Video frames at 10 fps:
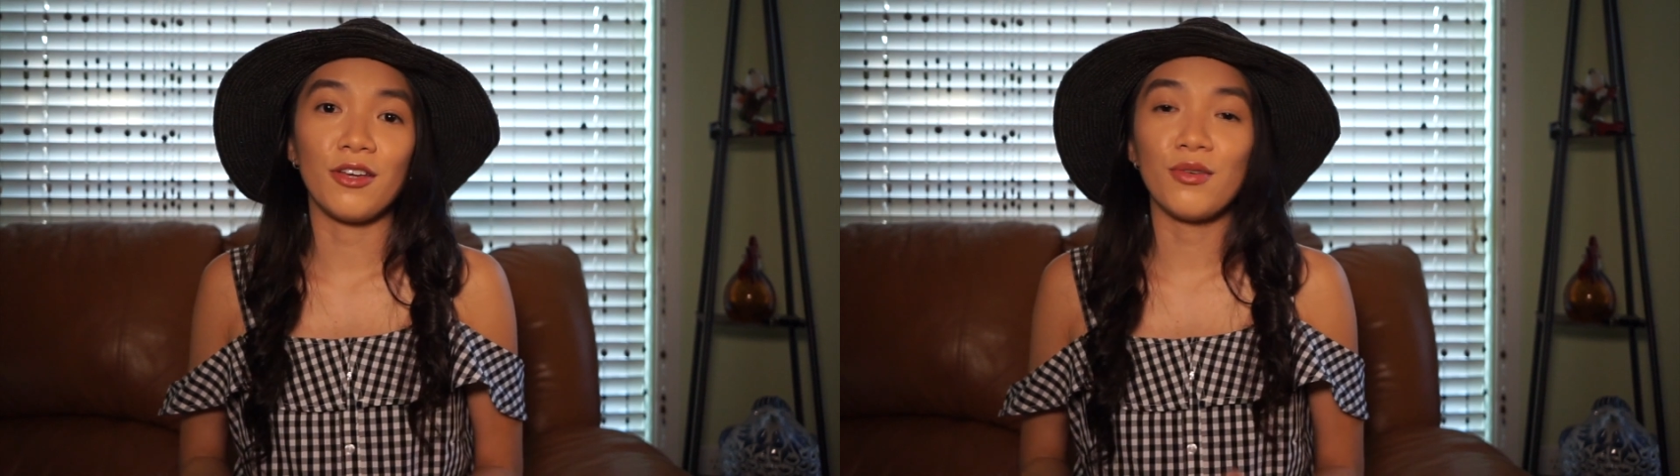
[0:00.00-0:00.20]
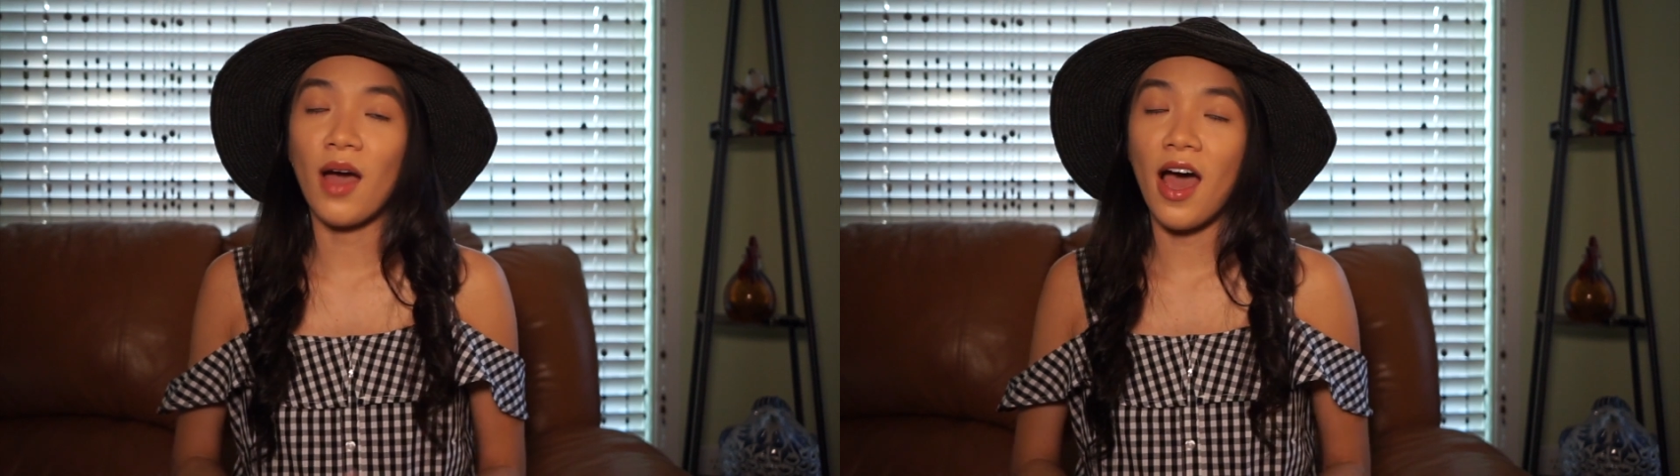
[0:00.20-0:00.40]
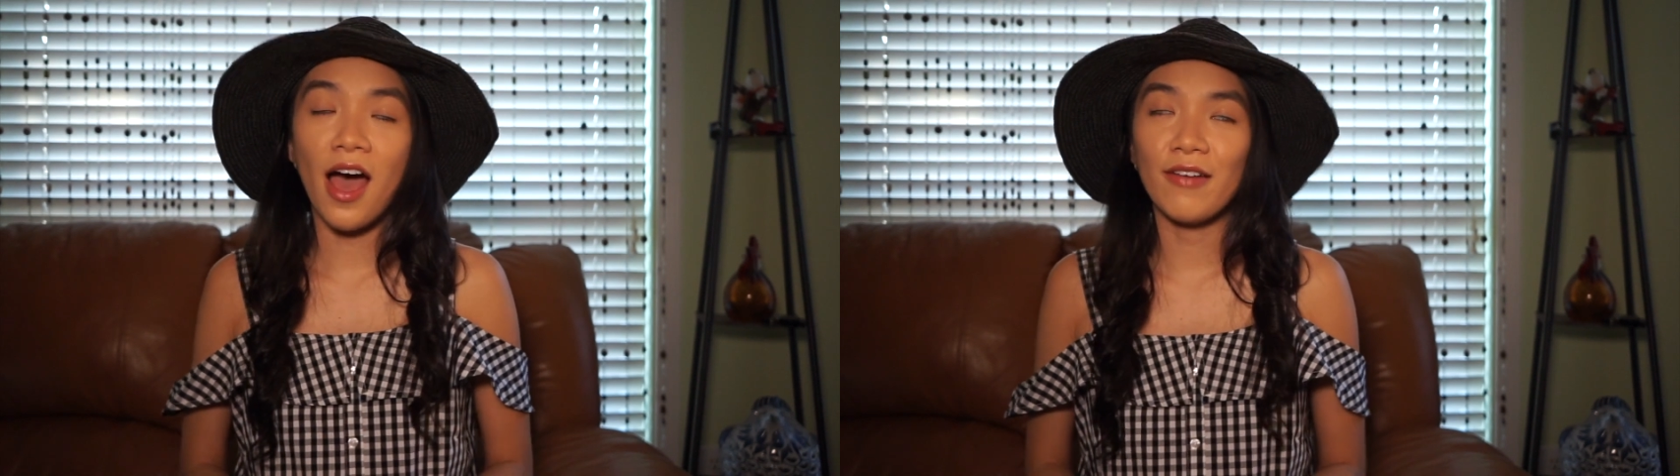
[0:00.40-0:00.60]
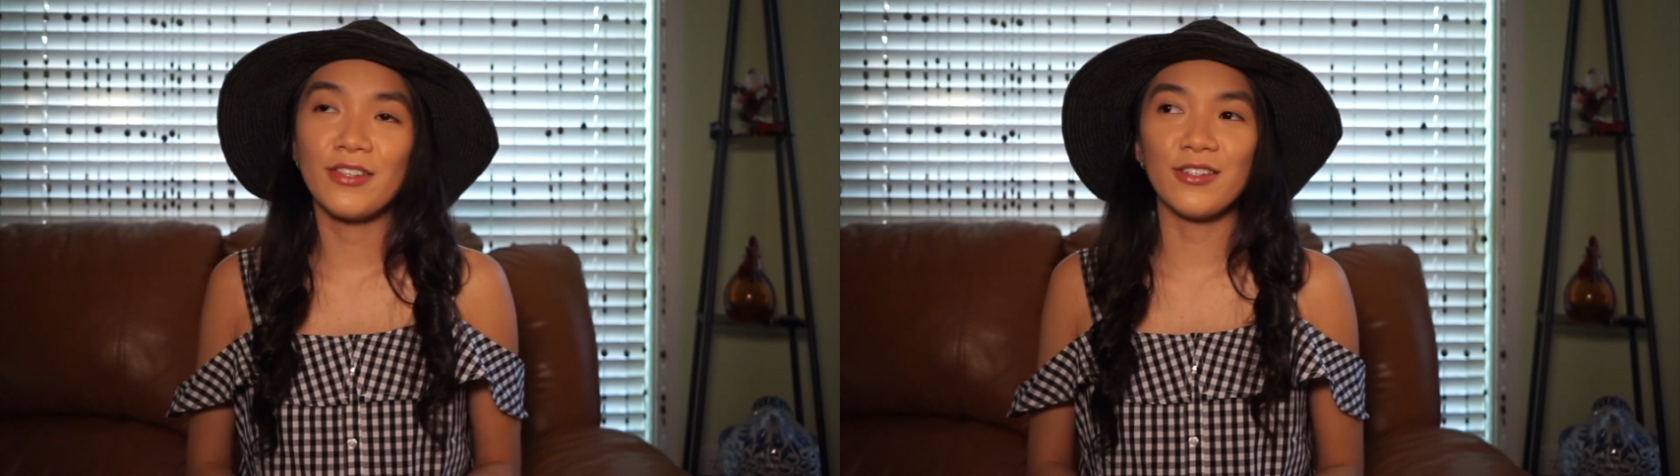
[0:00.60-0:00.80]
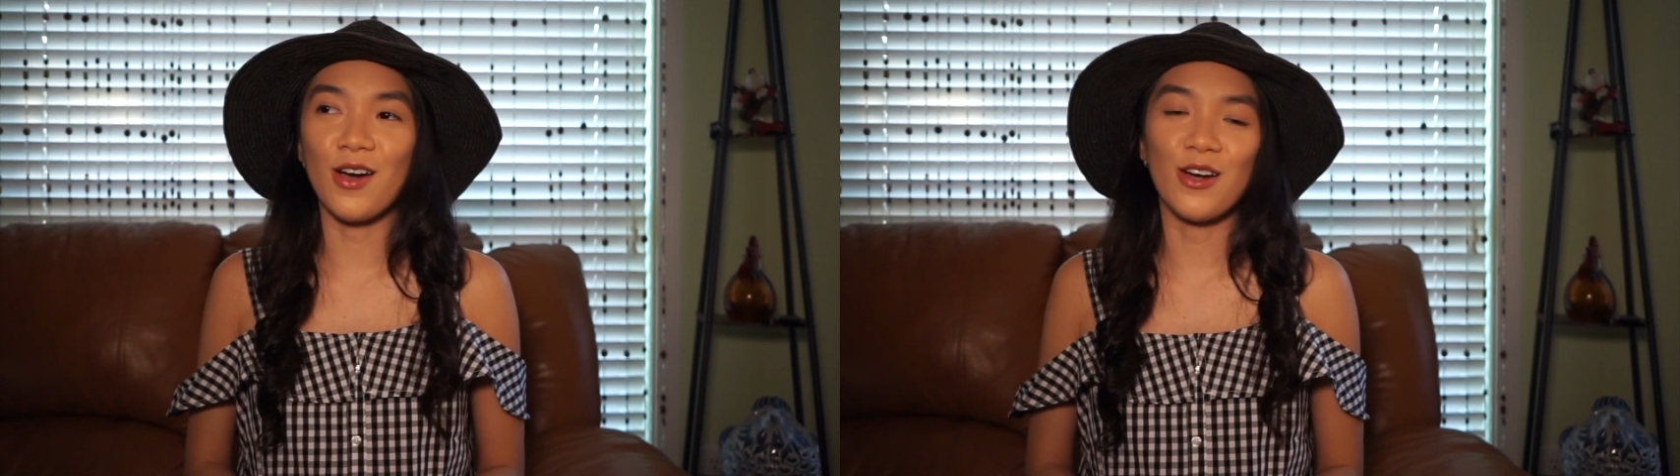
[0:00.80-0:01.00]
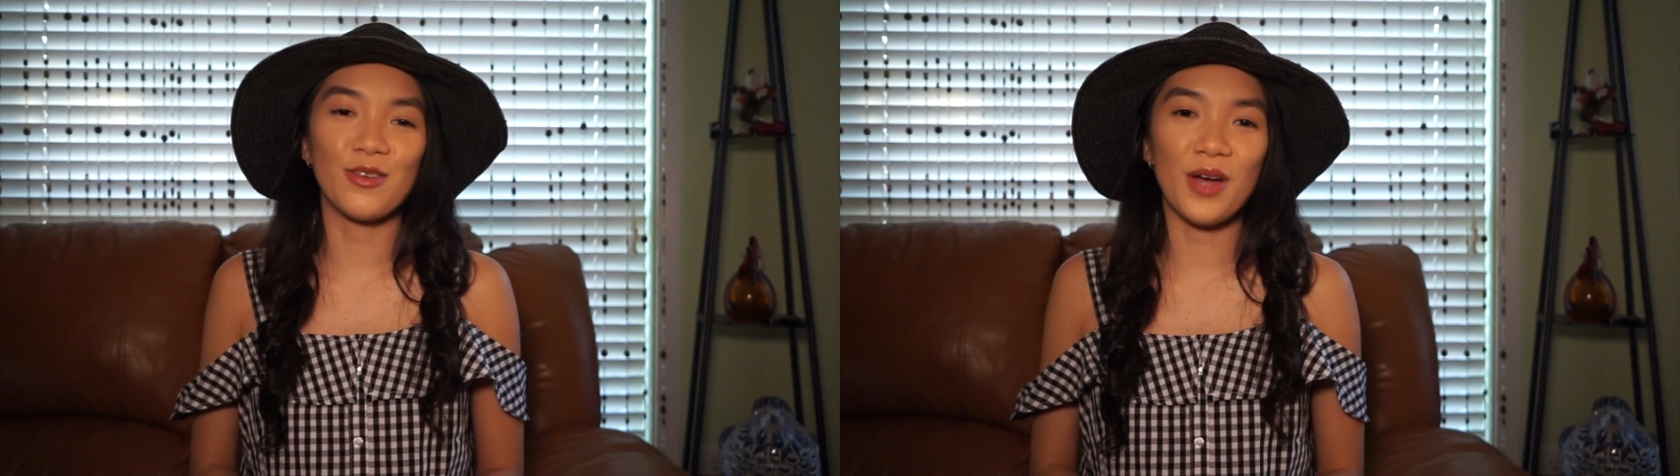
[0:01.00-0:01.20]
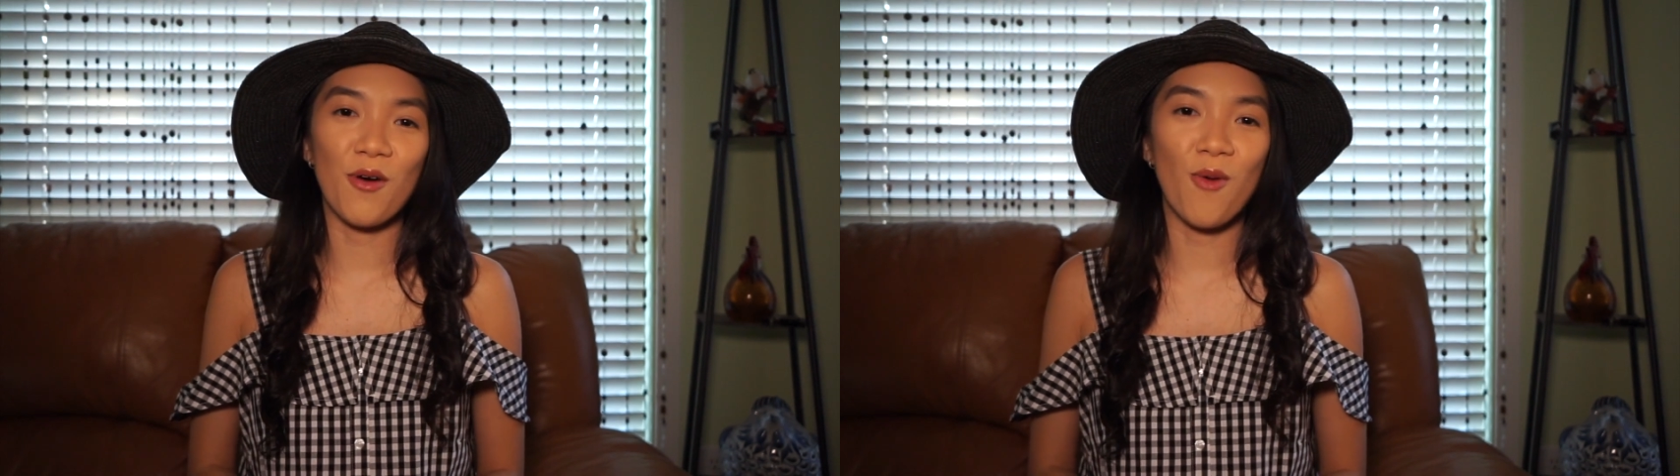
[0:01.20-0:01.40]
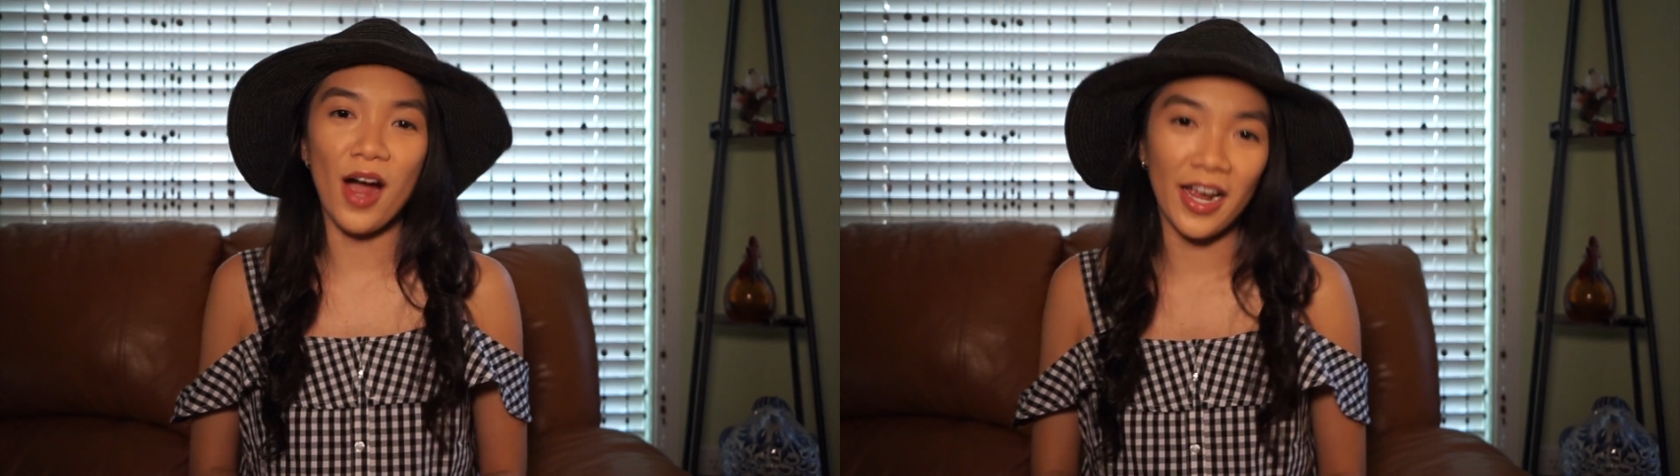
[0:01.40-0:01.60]
You have to talk
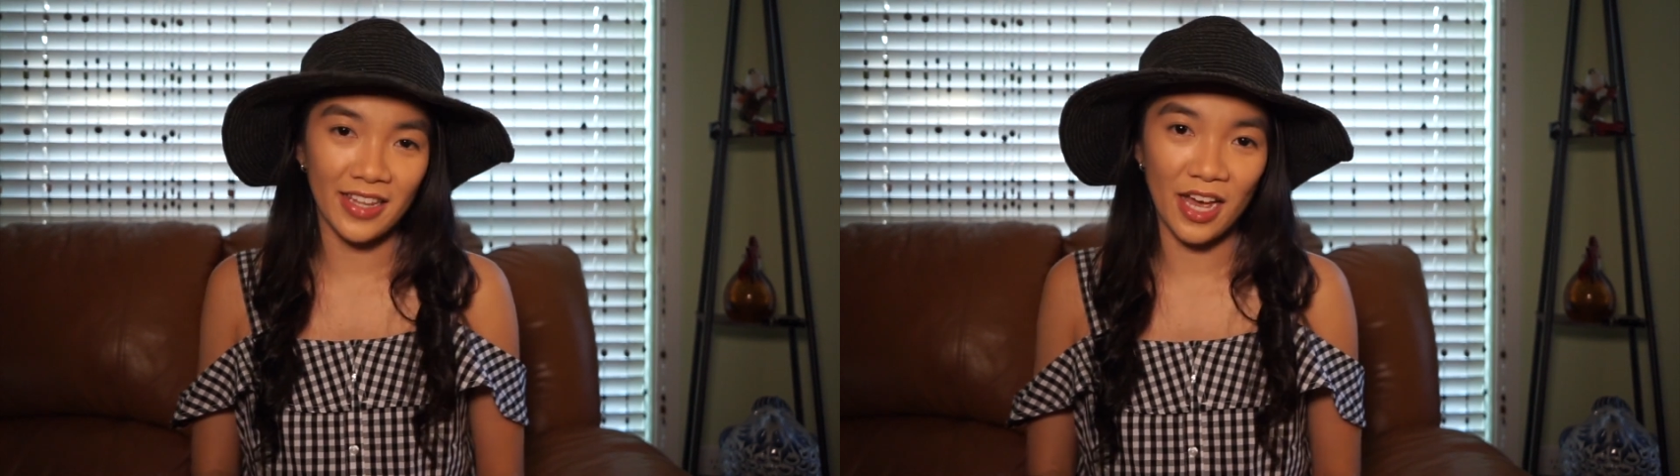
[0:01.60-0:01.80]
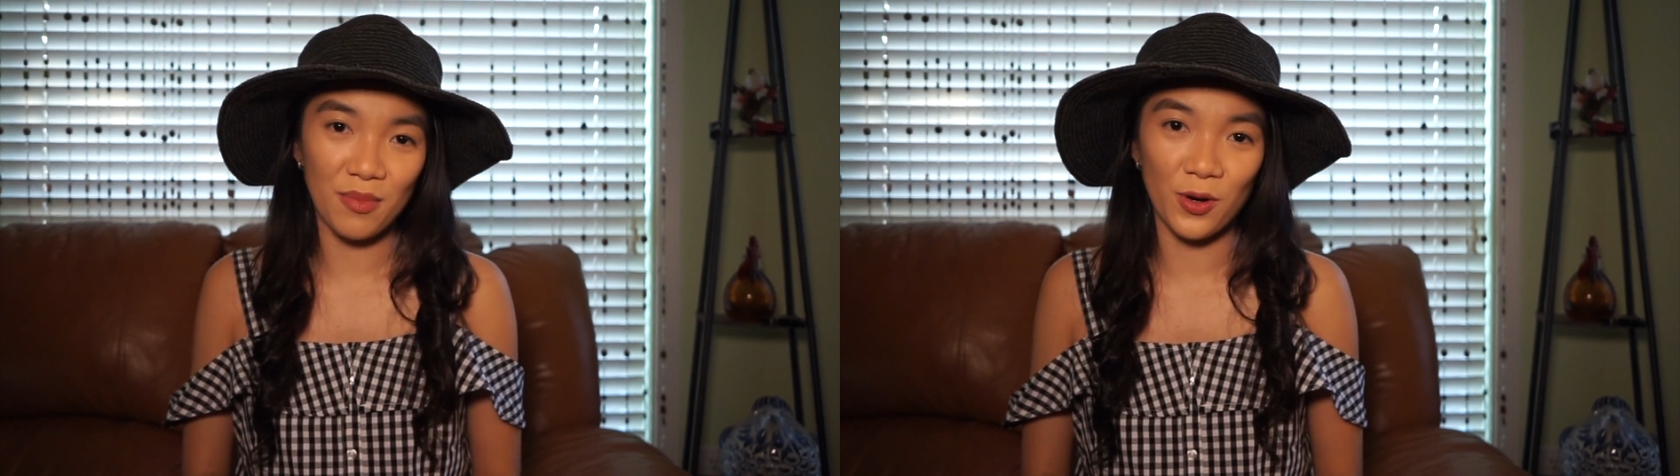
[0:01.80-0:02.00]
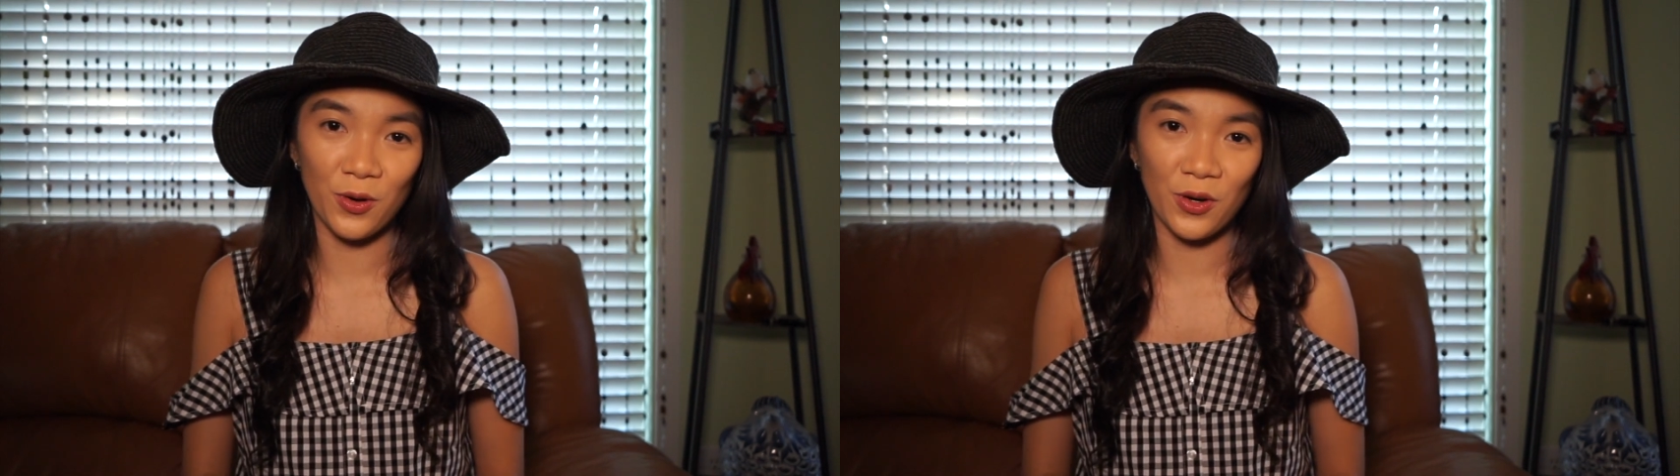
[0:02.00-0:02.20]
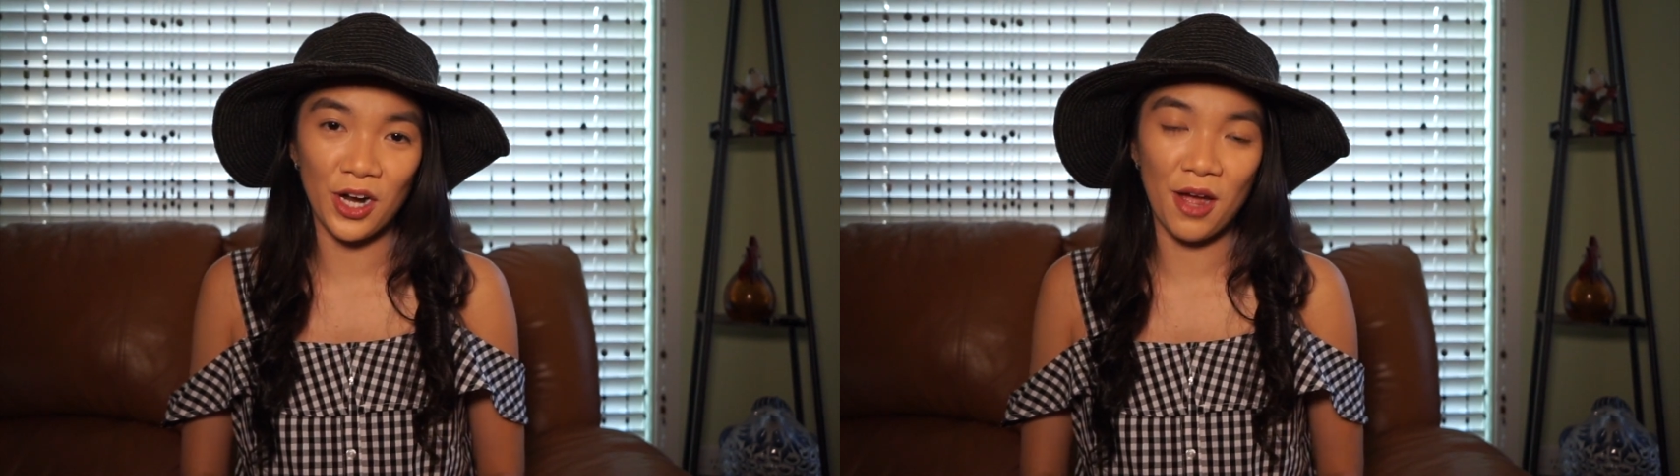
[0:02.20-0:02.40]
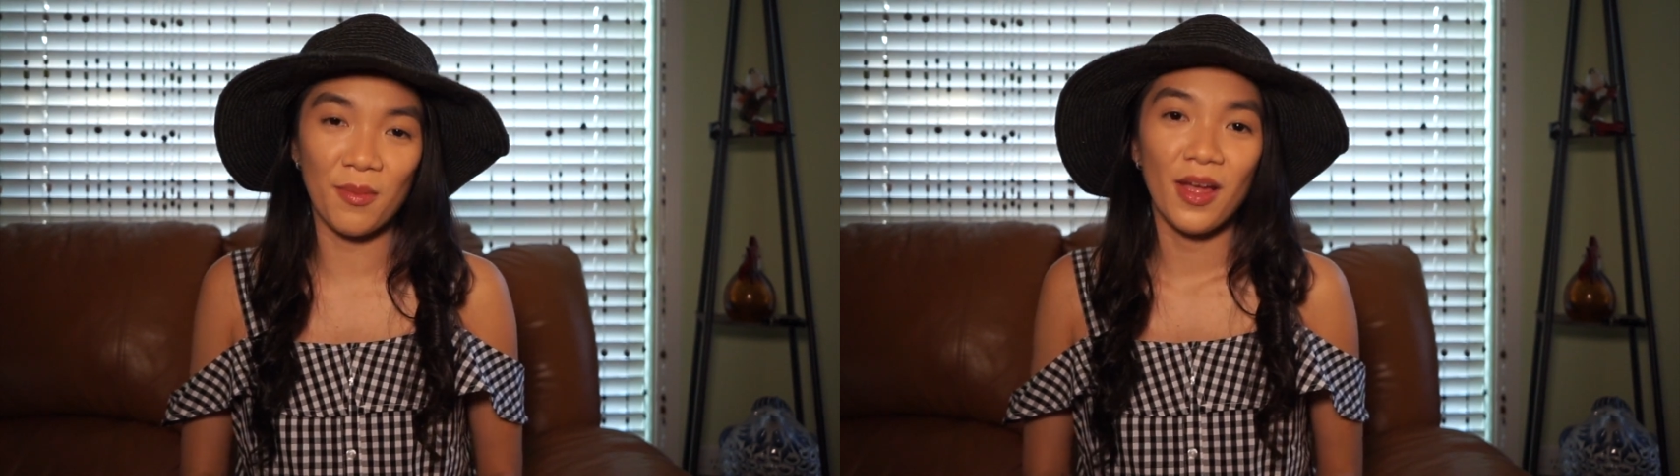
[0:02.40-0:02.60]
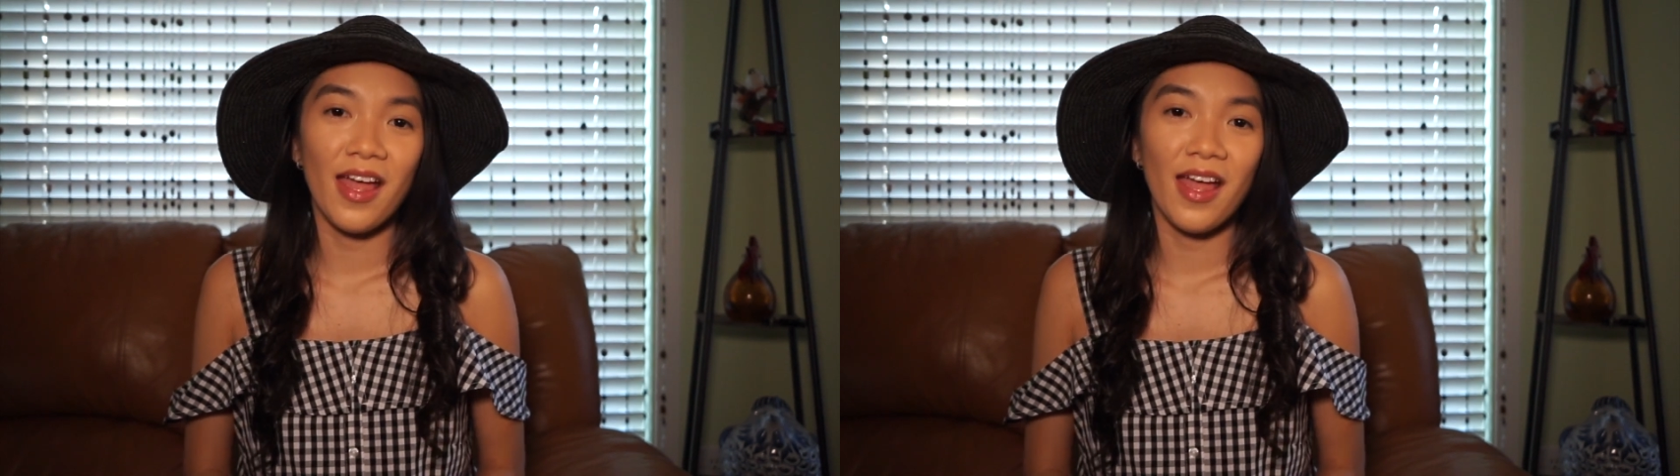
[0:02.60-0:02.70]
about why that program,